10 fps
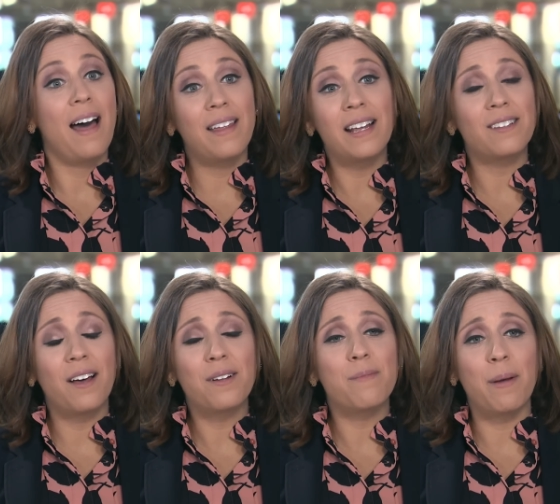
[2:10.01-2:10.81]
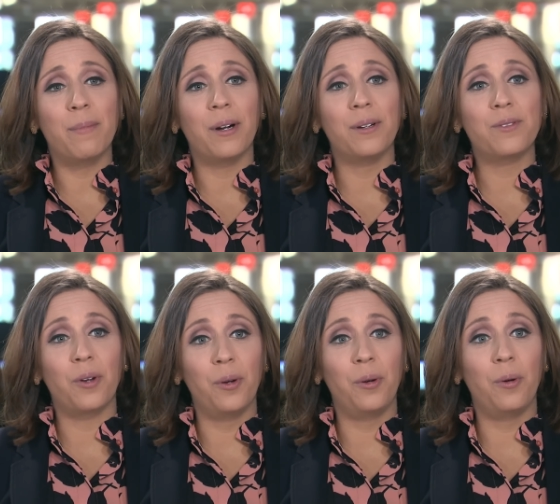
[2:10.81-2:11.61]
And then he has other members
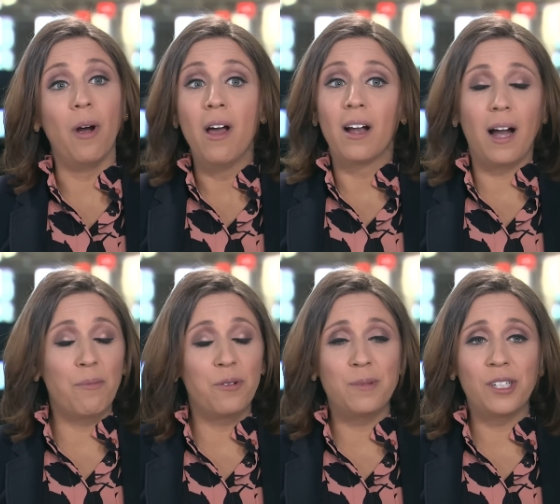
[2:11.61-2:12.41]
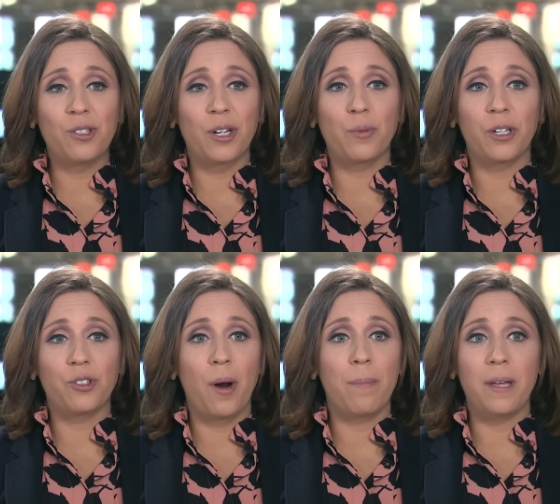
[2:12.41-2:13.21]
who come from districts where
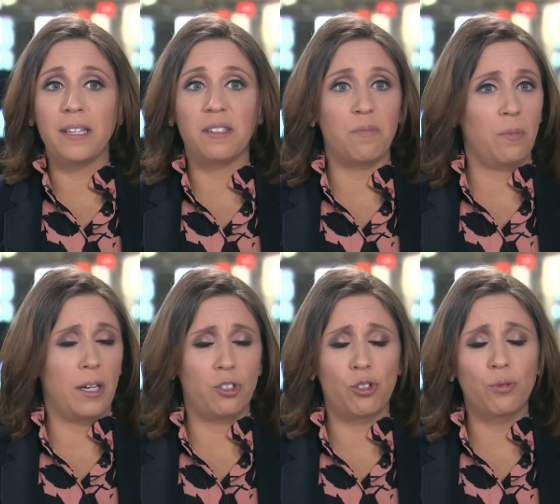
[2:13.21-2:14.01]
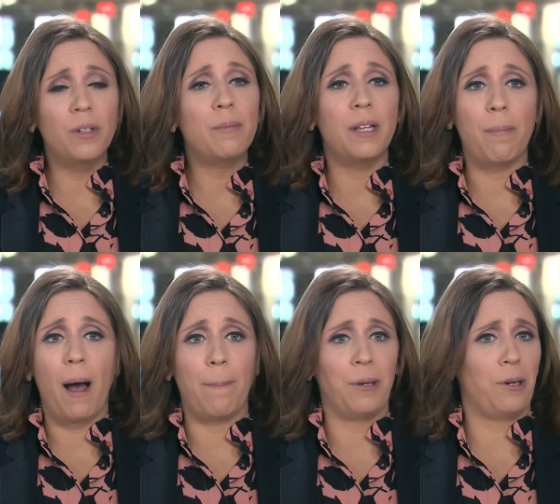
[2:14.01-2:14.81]
Trump is extremely
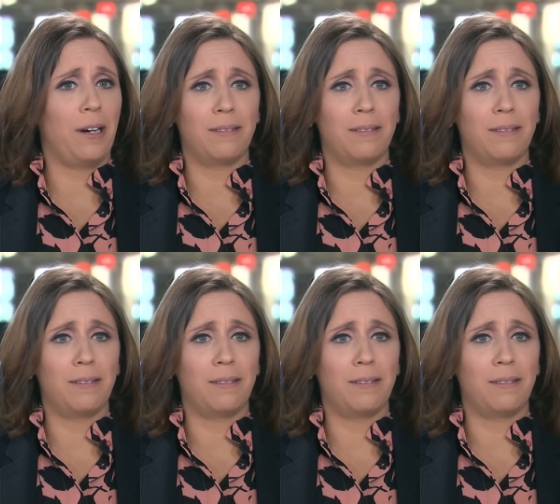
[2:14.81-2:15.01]
popular,